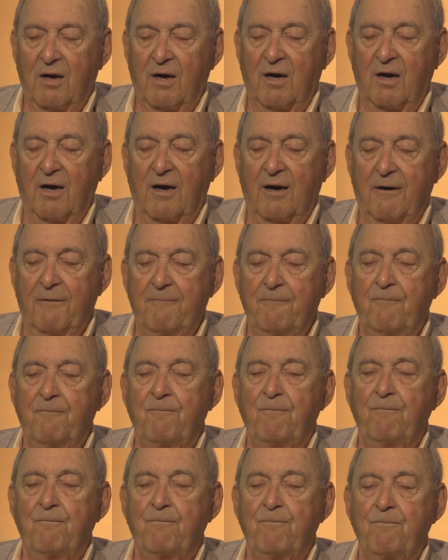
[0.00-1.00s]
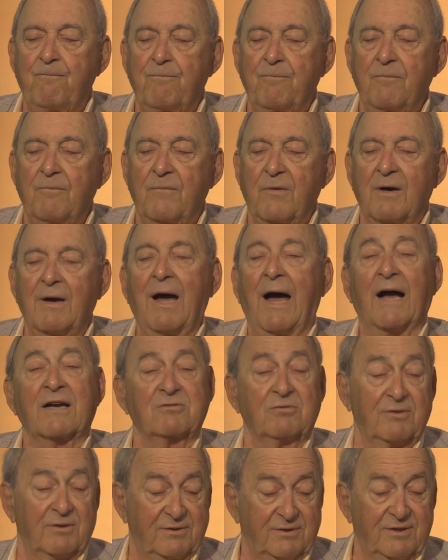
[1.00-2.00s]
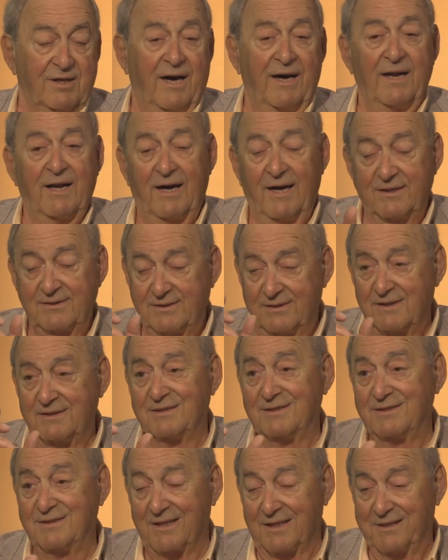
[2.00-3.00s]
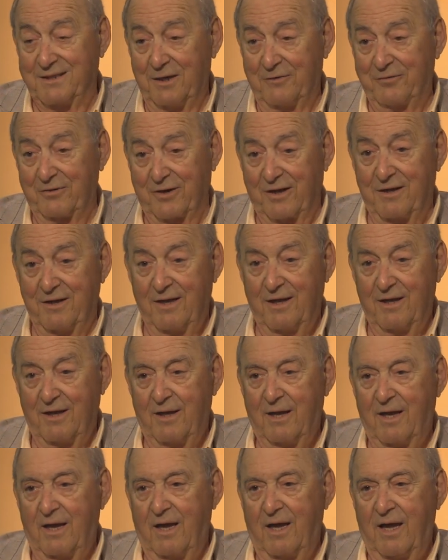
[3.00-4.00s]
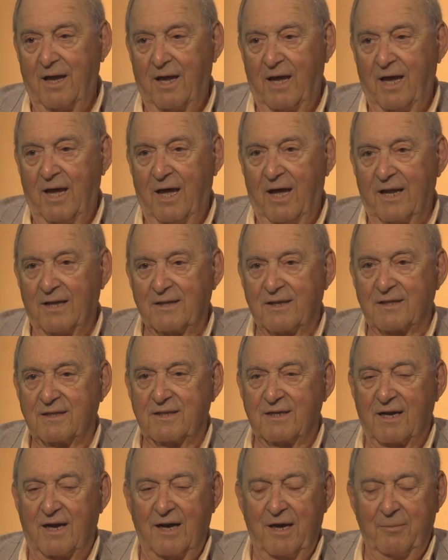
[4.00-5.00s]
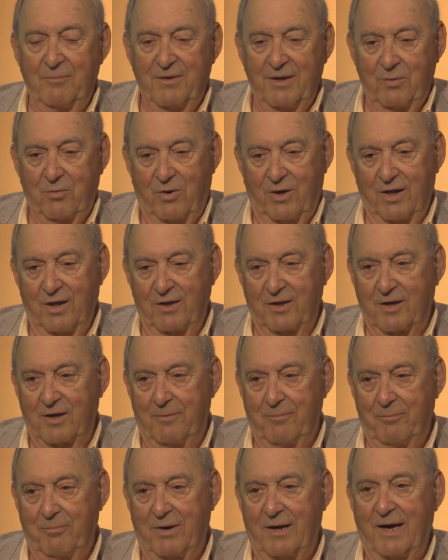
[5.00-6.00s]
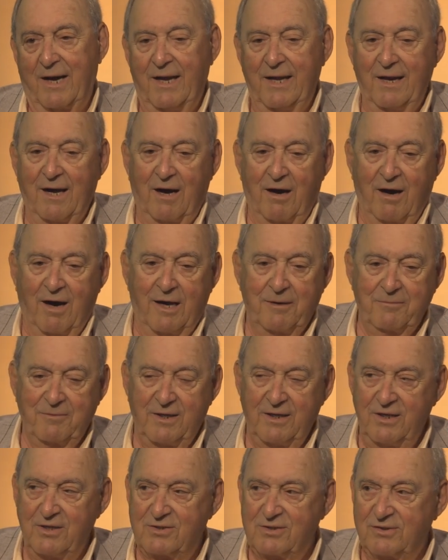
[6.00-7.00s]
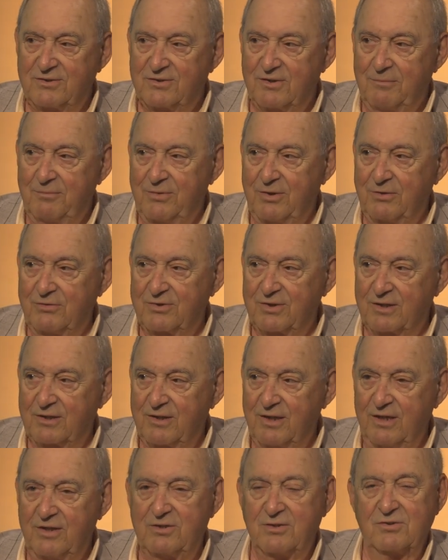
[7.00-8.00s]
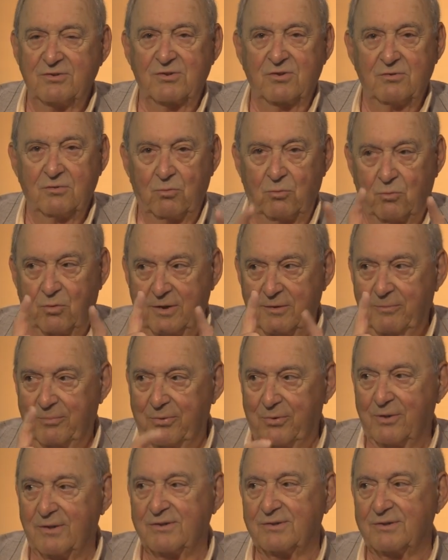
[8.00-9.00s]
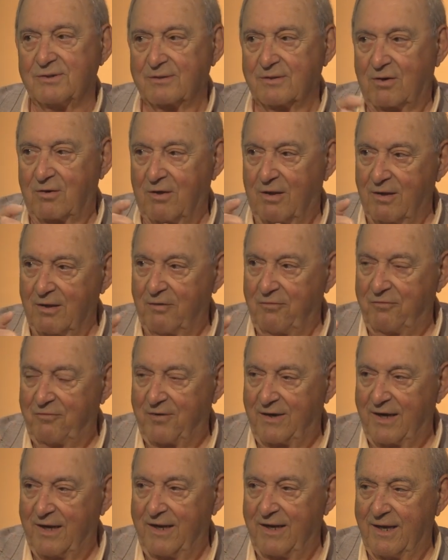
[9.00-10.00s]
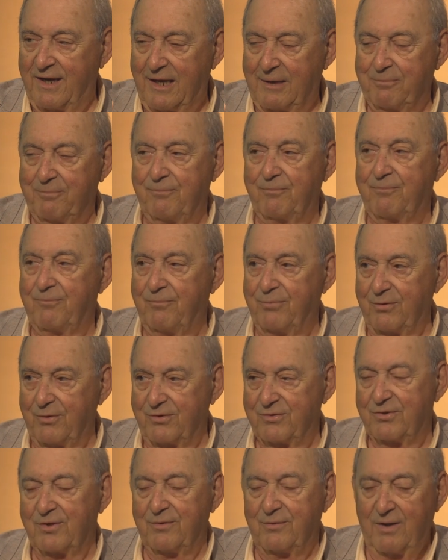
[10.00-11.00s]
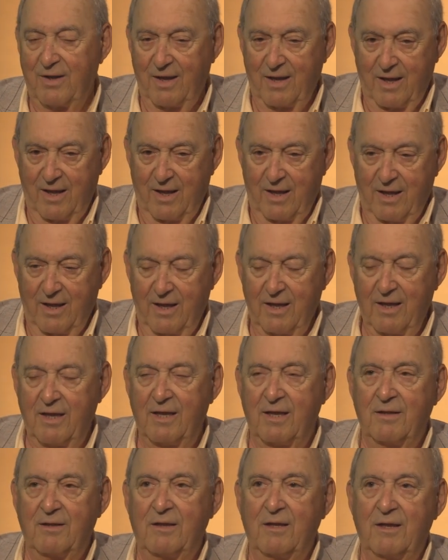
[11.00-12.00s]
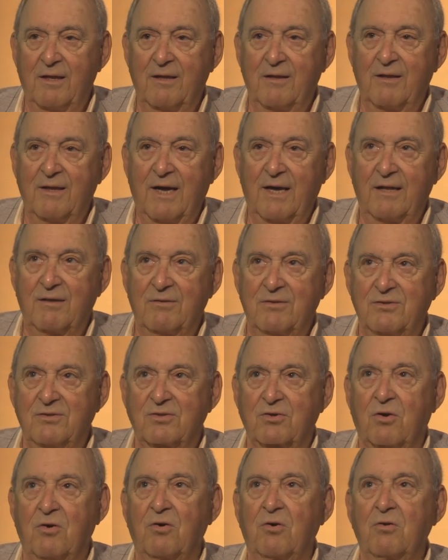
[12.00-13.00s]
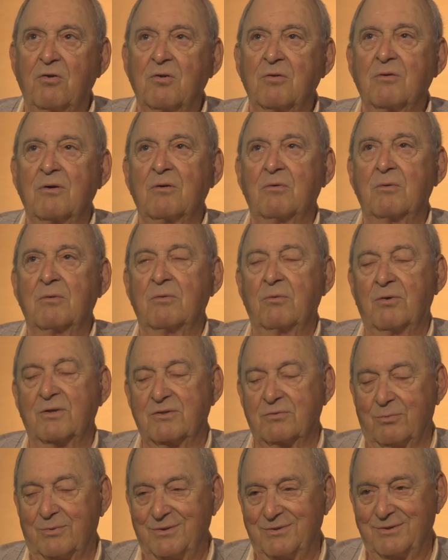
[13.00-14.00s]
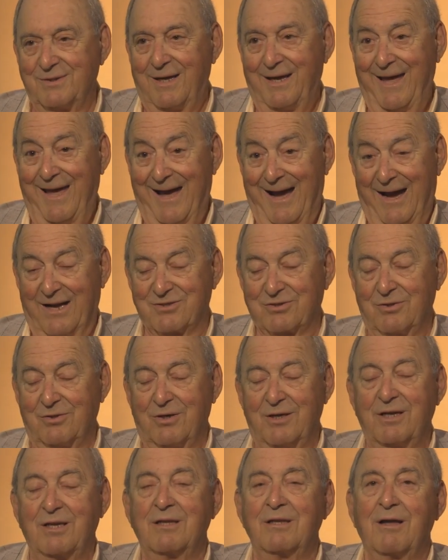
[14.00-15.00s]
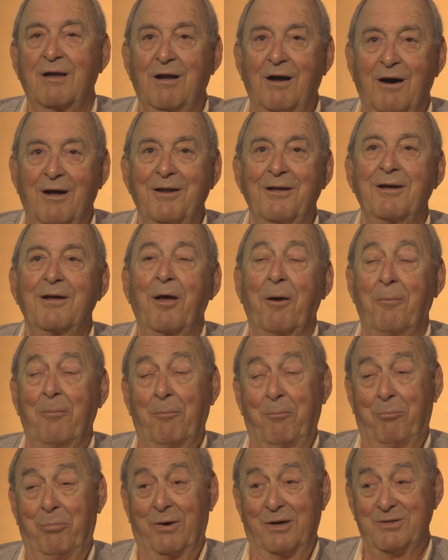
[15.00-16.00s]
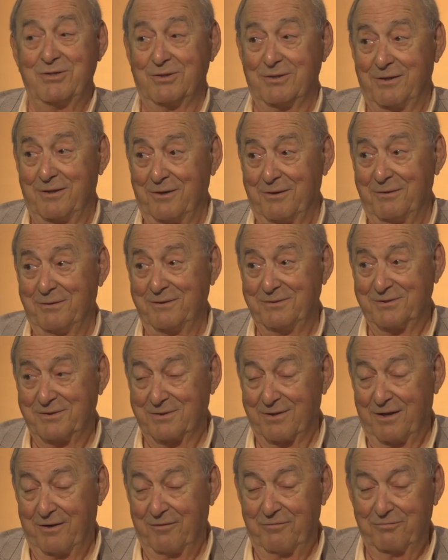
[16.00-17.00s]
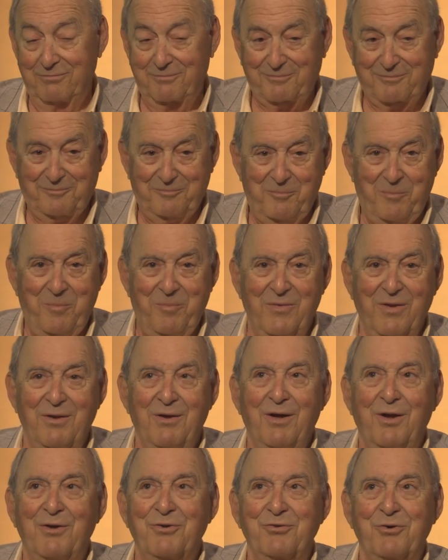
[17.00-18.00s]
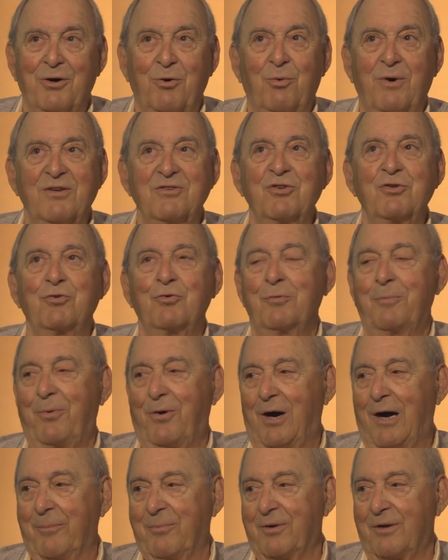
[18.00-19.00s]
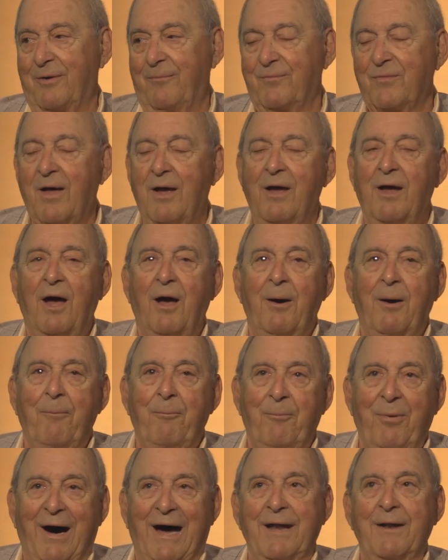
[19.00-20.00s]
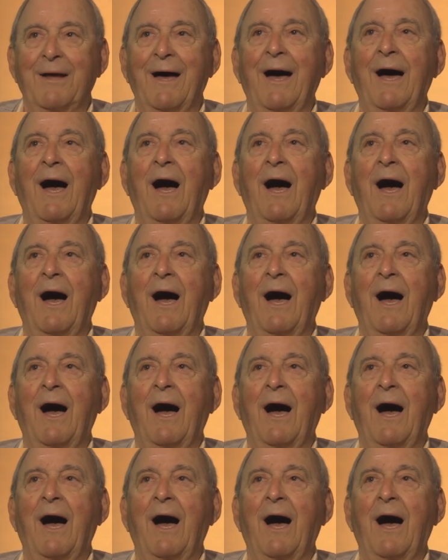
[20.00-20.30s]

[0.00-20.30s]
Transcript: uh, actually a Fine Arts certificate. And at the time, they wanted to combine art teachers and music teachers to one person called a fine art person. Okay. In, in that school, which was actually cutting budgetary yeah. stuff. So it wasn't too popular. But